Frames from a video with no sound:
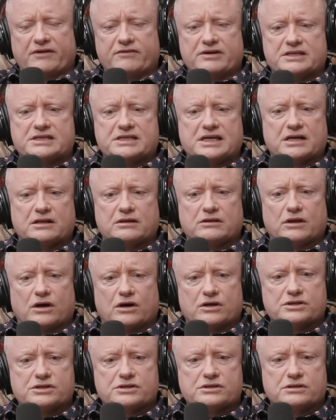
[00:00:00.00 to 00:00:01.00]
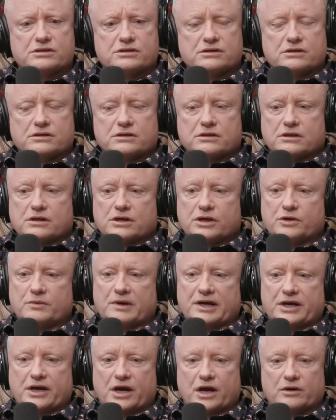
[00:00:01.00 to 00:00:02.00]
Till lost, who I
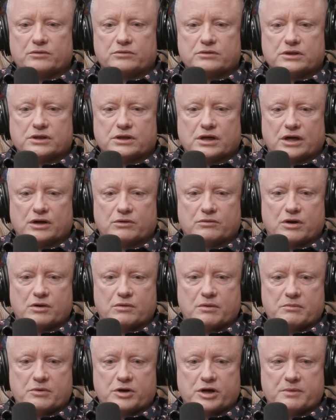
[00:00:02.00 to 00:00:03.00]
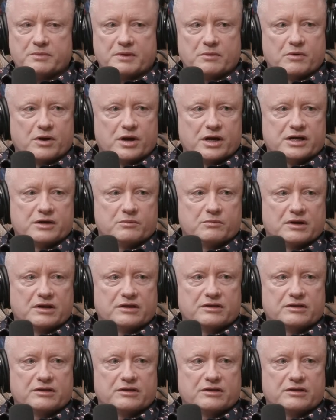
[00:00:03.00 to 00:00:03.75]
know, who I'm going to be working with.